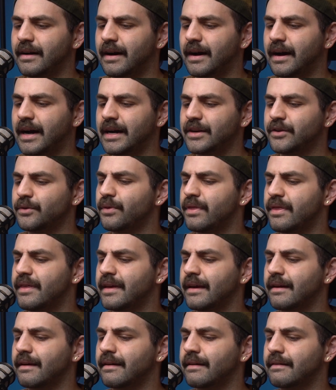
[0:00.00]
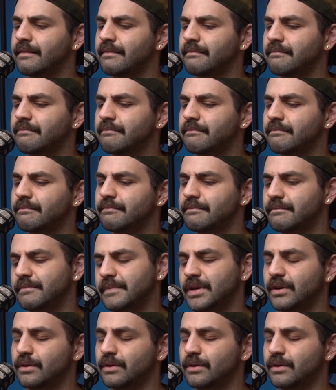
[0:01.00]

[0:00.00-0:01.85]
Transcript: I don't think, you